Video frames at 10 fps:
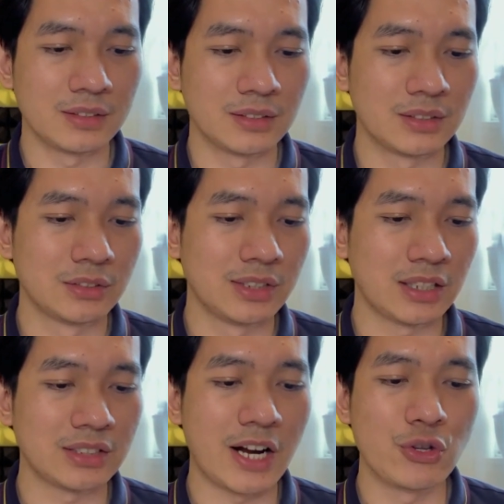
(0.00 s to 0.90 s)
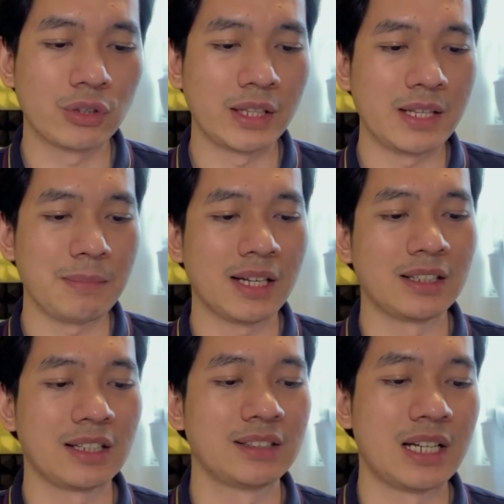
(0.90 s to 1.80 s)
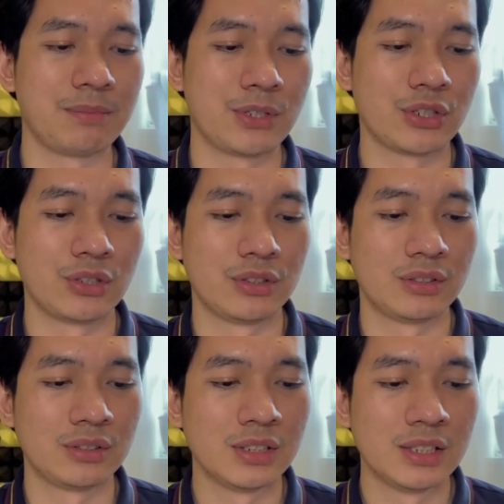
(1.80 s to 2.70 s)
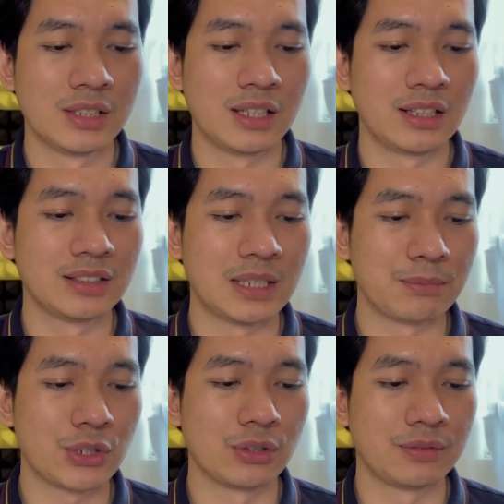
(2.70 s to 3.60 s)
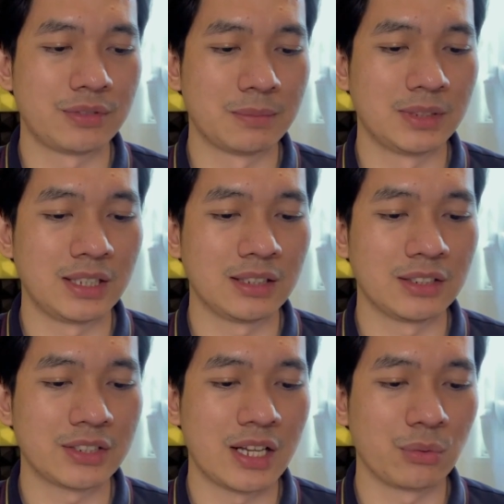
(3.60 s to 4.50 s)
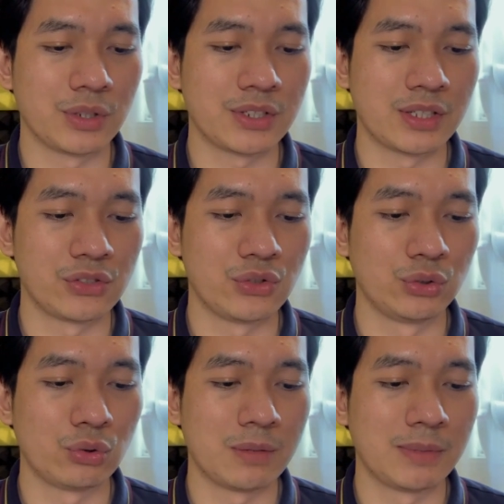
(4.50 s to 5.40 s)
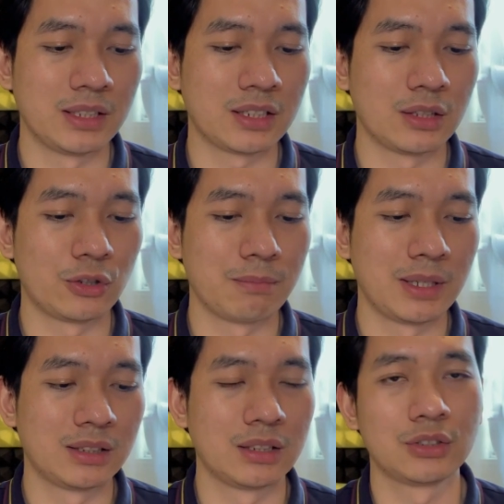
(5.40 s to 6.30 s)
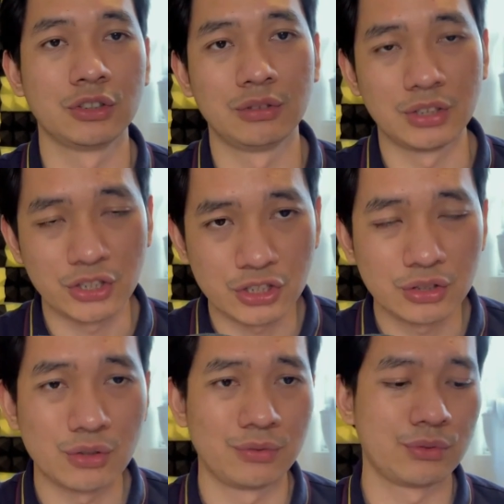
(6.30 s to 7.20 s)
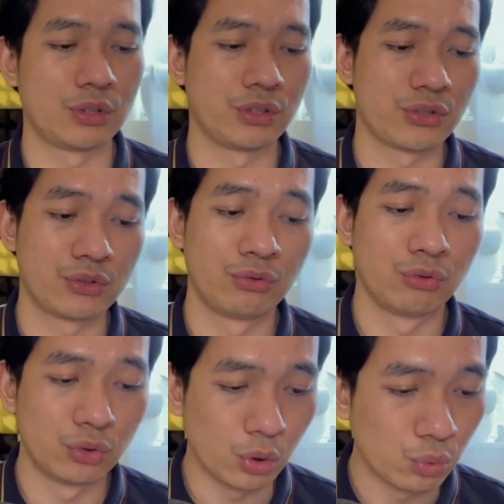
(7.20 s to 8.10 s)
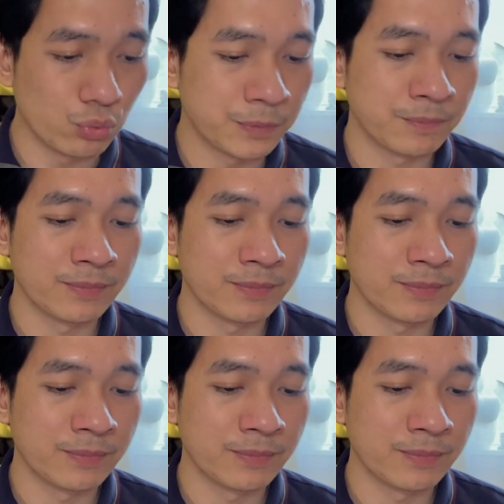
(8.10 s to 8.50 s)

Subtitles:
So next, are you claiming an exemption from the English language test due to a medical or mental condition? Of course, no.